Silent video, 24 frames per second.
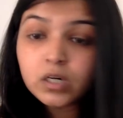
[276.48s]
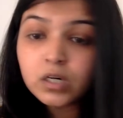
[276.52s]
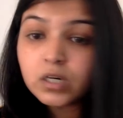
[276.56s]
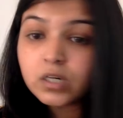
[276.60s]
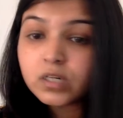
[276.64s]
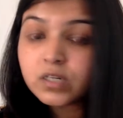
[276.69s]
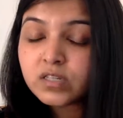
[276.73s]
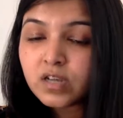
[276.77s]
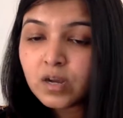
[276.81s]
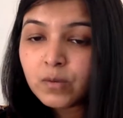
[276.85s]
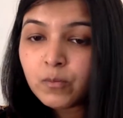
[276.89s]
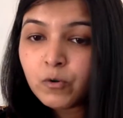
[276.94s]

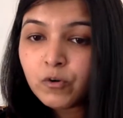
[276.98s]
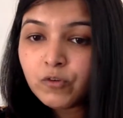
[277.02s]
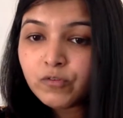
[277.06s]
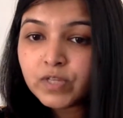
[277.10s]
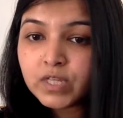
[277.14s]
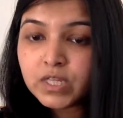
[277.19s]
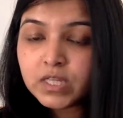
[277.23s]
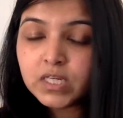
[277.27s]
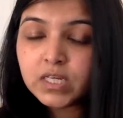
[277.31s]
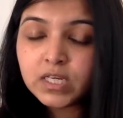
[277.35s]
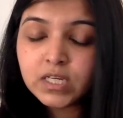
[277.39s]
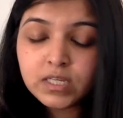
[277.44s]
some of the
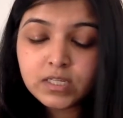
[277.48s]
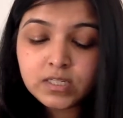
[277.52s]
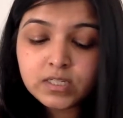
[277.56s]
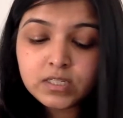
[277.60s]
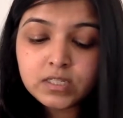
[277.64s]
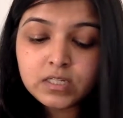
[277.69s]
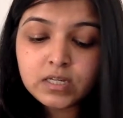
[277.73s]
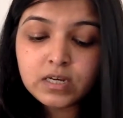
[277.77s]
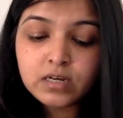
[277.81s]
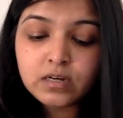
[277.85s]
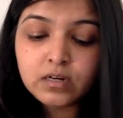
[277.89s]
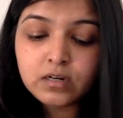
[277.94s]

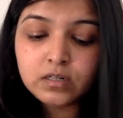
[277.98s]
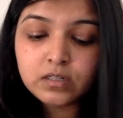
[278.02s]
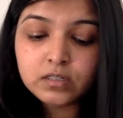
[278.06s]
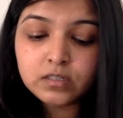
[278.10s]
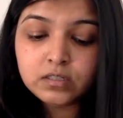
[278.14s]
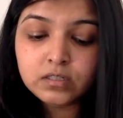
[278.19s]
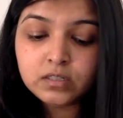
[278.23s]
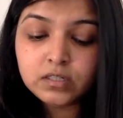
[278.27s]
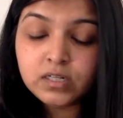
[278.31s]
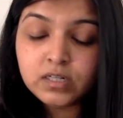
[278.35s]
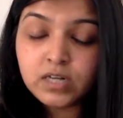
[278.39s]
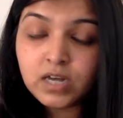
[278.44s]
things
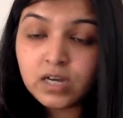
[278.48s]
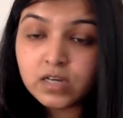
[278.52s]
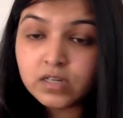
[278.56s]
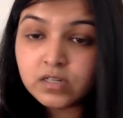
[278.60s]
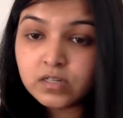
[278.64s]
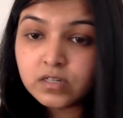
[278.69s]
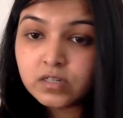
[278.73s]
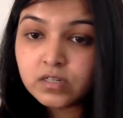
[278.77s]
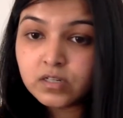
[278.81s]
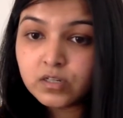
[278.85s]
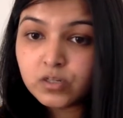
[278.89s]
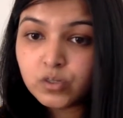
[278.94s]
a
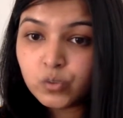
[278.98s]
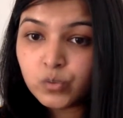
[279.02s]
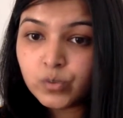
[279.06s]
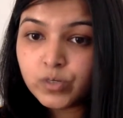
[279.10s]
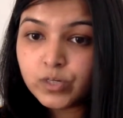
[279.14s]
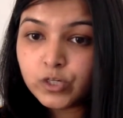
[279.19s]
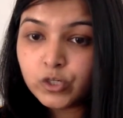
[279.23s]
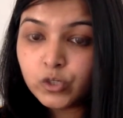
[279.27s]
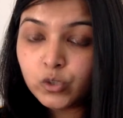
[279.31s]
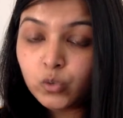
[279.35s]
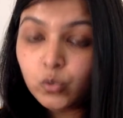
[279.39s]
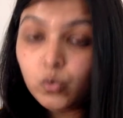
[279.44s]
narcissist will
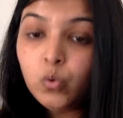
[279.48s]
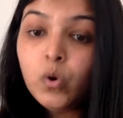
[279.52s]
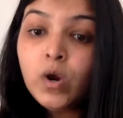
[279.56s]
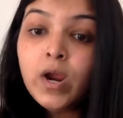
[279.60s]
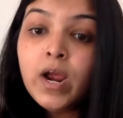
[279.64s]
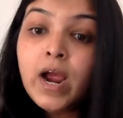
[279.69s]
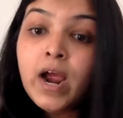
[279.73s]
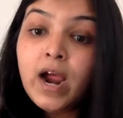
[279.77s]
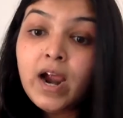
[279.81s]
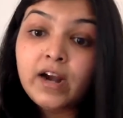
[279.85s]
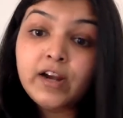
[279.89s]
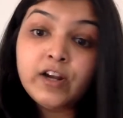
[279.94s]
do,
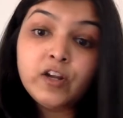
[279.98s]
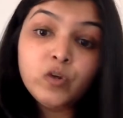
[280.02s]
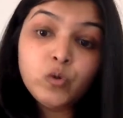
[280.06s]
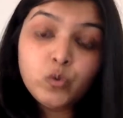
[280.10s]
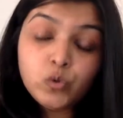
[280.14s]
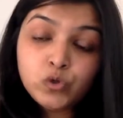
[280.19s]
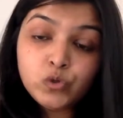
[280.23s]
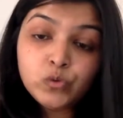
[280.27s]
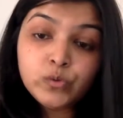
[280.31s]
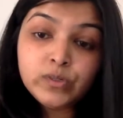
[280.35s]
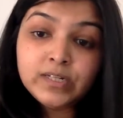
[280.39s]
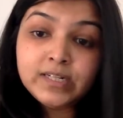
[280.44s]
and
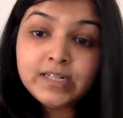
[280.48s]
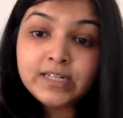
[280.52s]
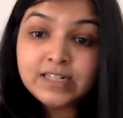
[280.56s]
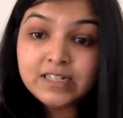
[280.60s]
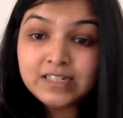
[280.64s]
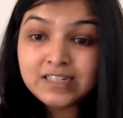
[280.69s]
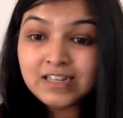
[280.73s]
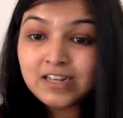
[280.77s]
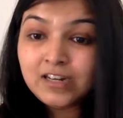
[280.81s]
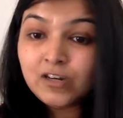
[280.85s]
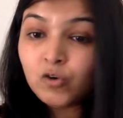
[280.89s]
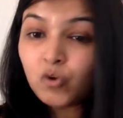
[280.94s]
usually
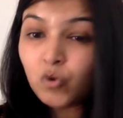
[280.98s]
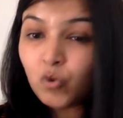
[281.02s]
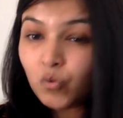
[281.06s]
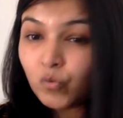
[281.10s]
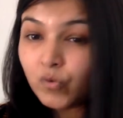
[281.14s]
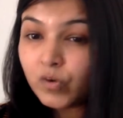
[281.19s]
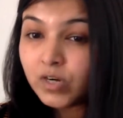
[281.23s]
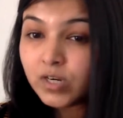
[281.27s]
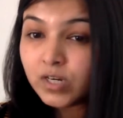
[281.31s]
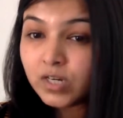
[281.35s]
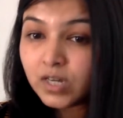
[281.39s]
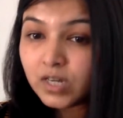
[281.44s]
it's an
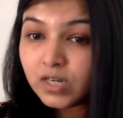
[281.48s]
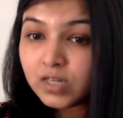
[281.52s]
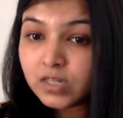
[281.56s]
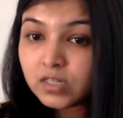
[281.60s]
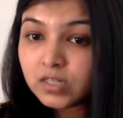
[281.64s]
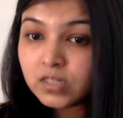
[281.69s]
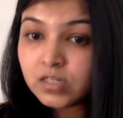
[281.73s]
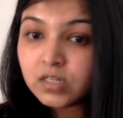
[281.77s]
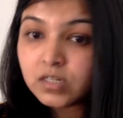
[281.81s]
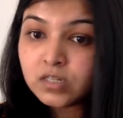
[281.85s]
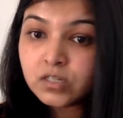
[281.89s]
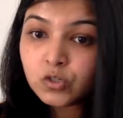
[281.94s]
overt
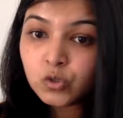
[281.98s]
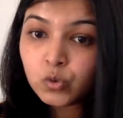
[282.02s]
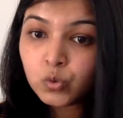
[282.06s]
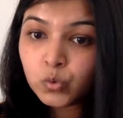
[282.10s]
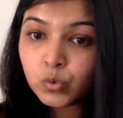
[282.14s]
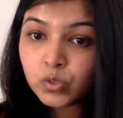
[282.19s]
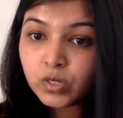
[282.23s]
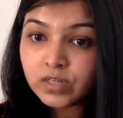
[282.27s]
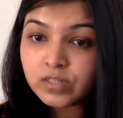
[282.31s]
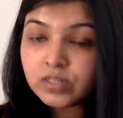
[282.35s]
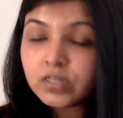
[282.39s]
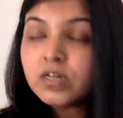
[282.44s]
narcissist who
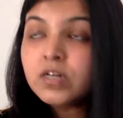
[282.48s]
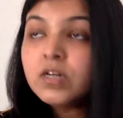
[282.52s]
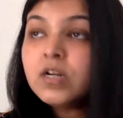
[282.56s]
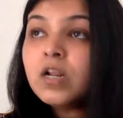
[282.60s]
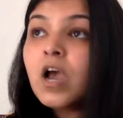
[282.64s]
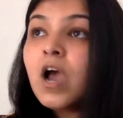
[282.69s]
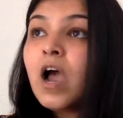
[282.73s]
does it.